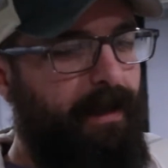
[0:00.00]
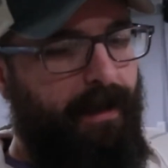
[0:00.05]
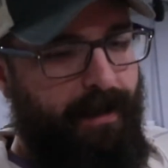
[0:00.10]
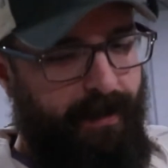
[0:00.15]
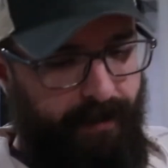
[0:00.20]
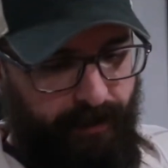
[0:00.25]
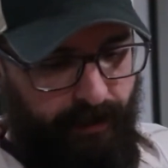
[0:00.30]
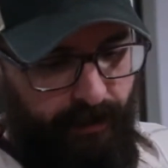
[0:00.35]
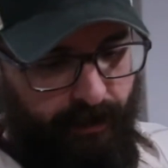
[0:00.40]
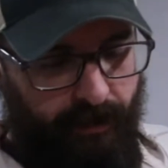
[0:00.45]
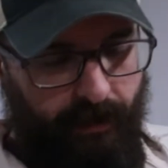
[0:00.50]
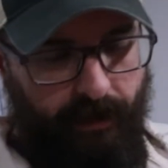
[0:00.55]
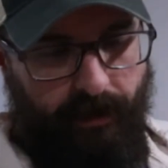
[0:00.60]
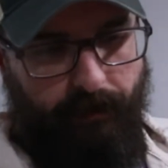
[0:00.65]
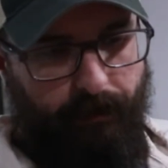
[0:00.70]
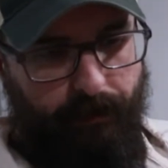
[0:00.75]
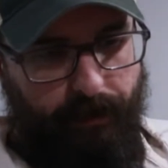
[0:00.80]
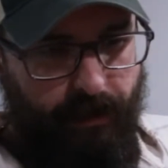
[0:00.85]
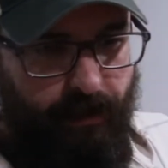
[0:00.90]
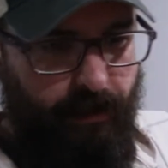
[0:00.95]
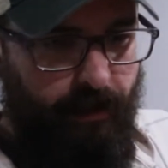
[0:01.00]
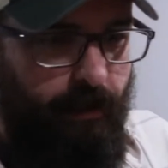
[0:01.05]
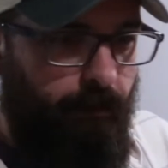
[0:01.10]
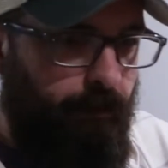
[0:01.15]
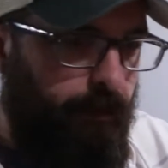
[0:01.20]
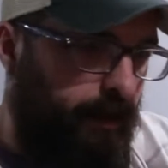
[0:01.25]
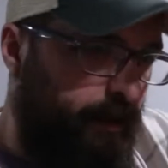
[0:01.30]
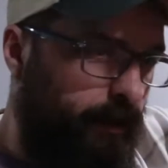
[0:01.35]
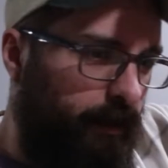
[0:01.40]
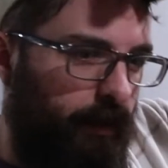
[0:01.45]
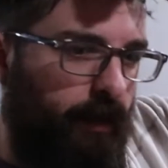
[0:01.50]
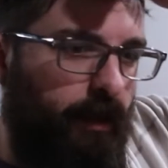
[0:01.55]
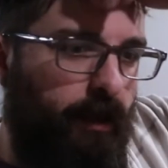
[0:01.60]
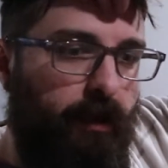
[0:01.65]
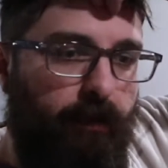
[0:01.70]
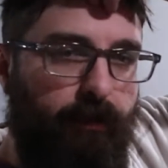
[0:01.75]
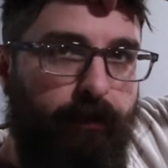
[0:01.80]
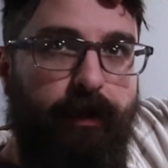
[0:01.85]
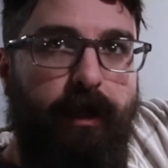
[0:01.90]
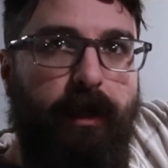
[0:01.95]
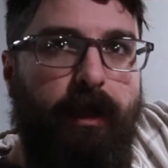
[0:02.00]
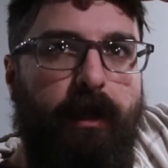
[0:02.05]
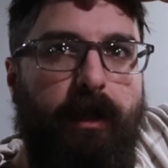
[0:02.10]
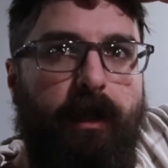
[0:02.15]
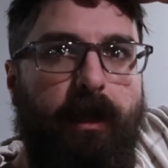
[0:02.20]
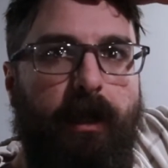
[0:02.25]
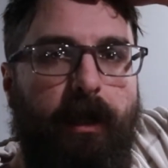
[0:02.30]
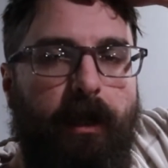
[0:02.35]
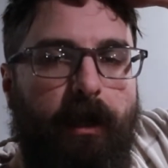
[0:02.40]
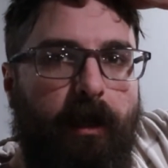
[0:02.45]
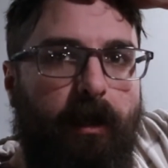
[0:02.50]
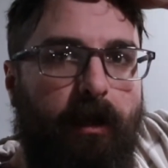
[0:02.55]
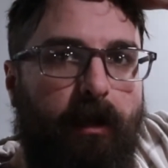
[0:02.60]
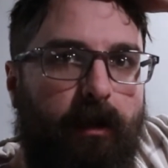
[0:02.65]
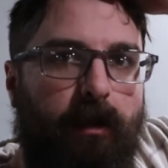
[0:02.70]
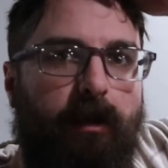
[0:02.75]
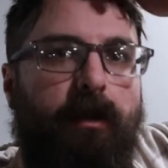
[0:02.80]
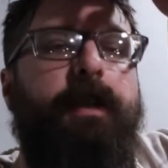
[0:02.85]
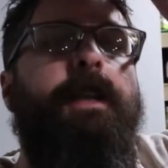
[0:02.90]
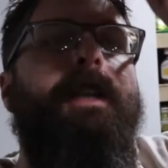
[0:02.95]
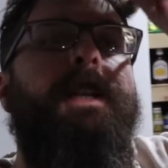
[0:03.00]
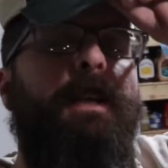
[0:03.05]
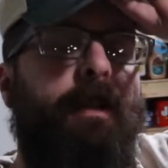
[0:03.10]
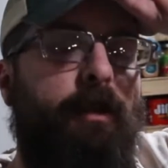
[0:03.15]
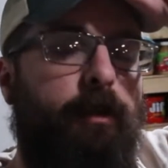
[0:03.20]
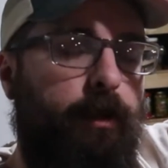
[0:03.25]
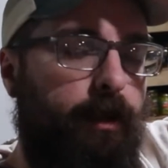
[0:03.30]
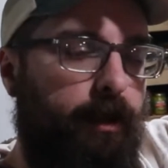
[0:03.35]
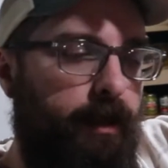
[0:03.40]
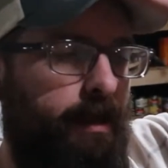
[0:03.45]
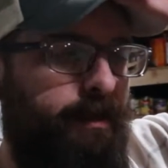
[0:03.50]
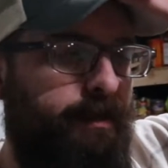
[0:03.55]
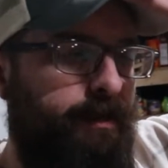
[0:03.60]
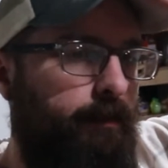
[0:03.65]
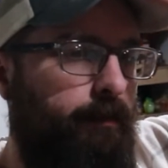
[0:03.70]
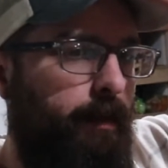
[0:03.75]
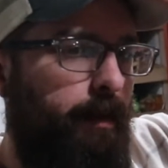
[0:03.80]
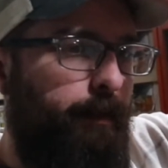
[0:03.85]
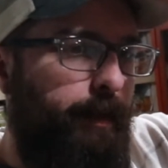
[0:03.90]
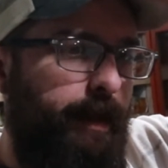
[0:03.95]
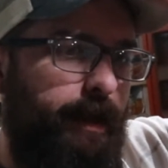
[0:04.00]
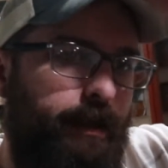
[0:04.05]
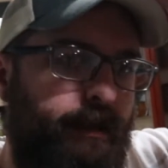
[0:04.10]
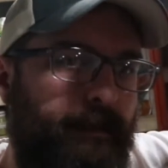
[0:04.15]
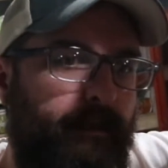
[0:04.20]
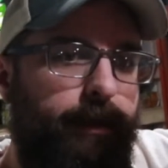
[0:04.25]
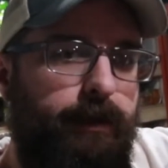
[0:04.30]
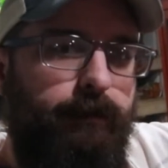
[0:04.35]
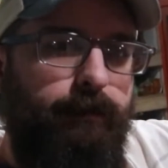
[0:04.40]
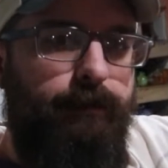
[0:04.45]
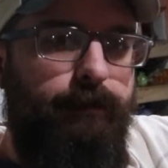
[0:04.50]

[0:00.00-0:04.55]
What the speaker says: I am in the middle of cleaning and organizing my basement.